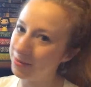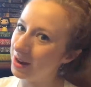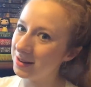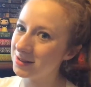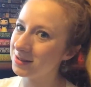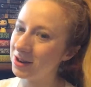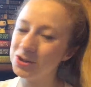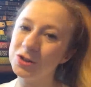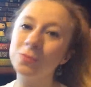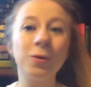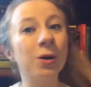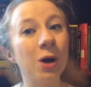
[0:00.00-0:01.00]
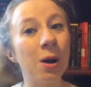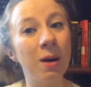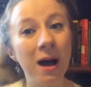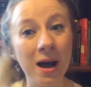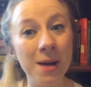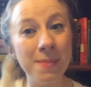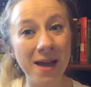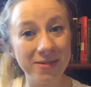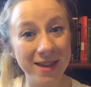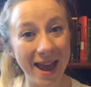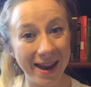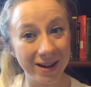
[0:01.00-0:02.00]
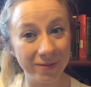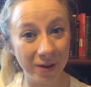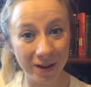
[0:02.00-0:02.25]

and that discussion will go up at the end of